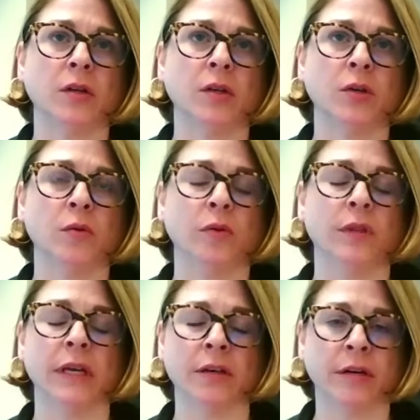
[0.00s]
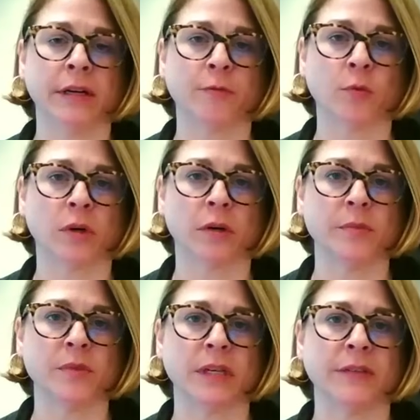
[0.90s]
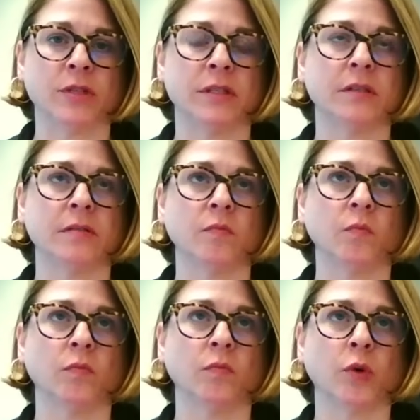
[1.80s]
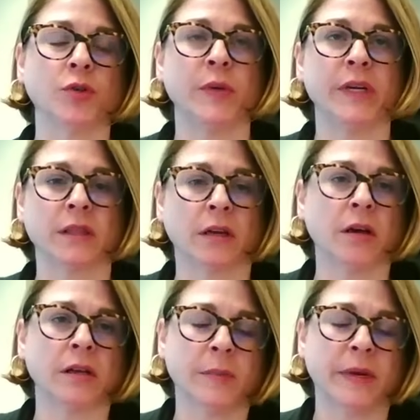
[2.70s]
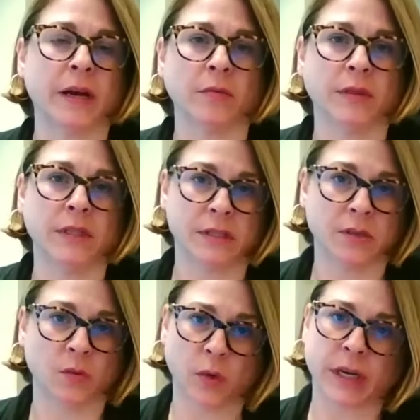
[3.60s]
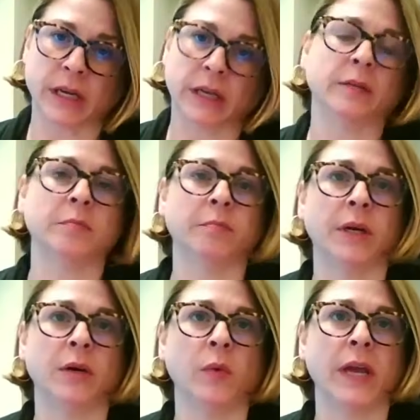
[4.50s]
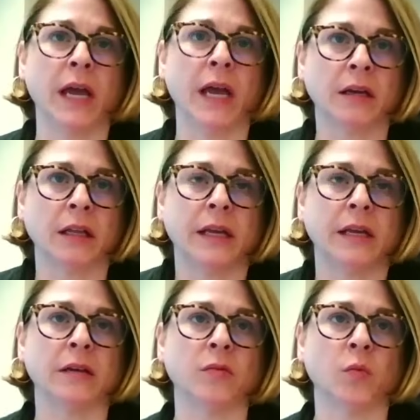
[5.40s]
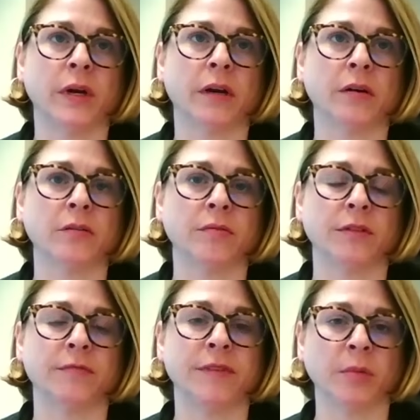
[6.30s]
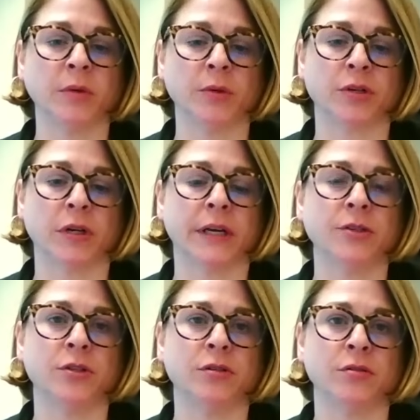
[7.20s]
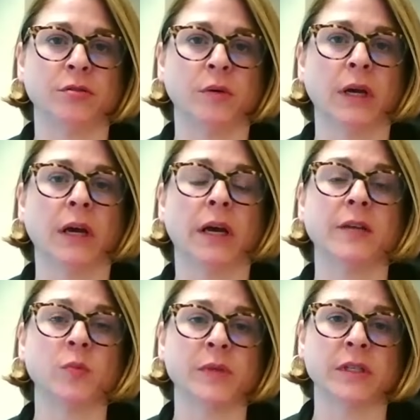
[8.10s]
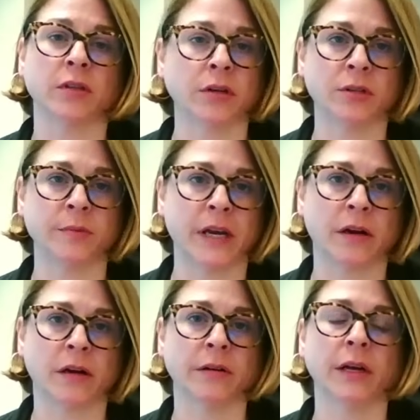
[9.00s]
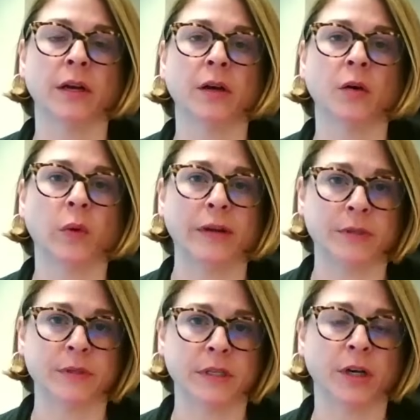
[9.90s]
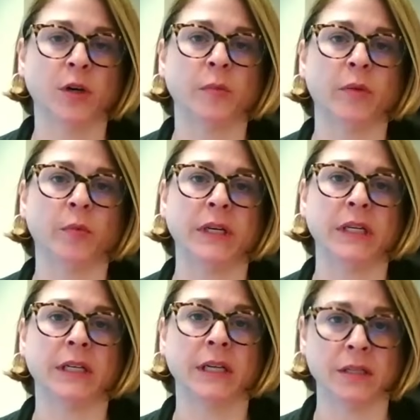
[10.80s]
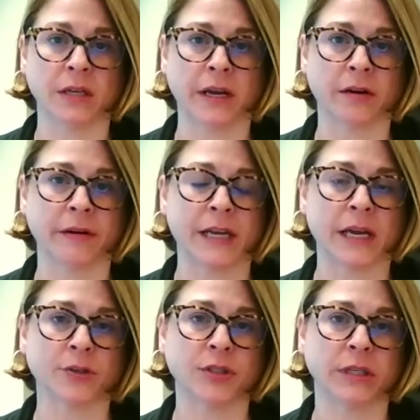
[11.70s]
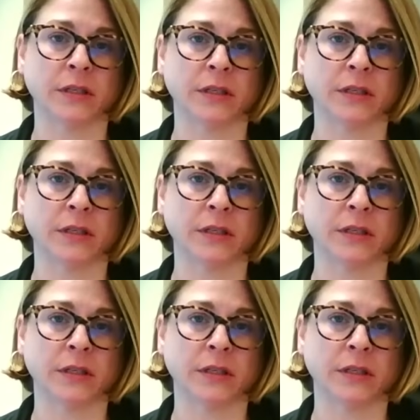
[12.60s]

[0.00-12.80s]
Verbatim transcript: you, the internet forms. I've just, of course, we get the calls about this isn't working. But we had a client where the family was trying to Husband was in long term care, wife was at home, and we needed his IRA cashed in.